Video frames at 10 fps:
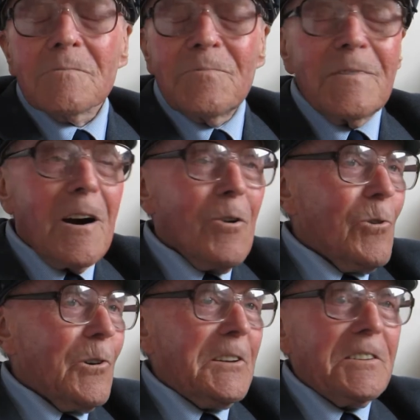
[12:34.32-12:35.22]

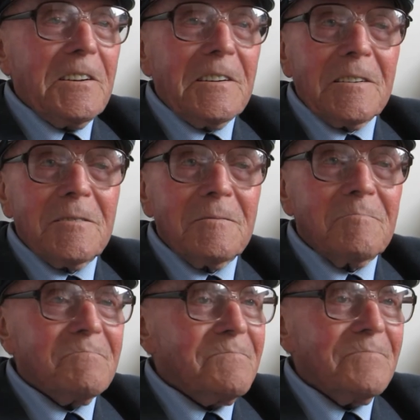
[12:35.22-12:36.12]
No idea.
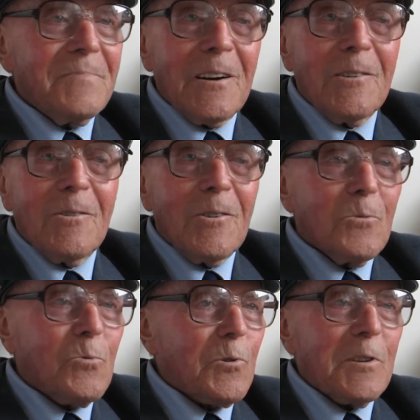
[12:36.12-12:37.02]
No, I
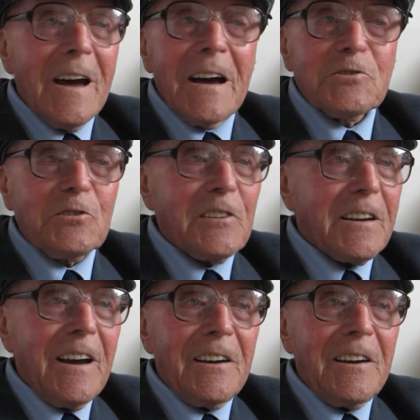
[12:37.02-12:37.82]
wouldn't hazard a guess.